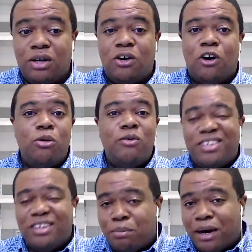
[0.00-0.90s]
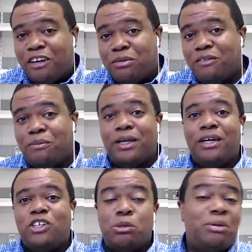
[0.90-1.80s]
or move it to the bottom of the
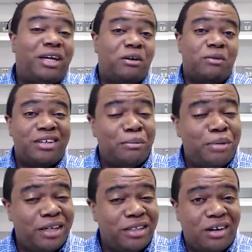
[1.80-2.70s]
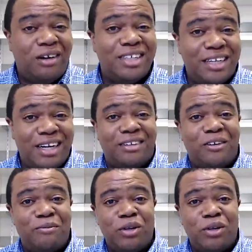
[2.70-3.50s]
page, or maybe get rid of the picture altogether,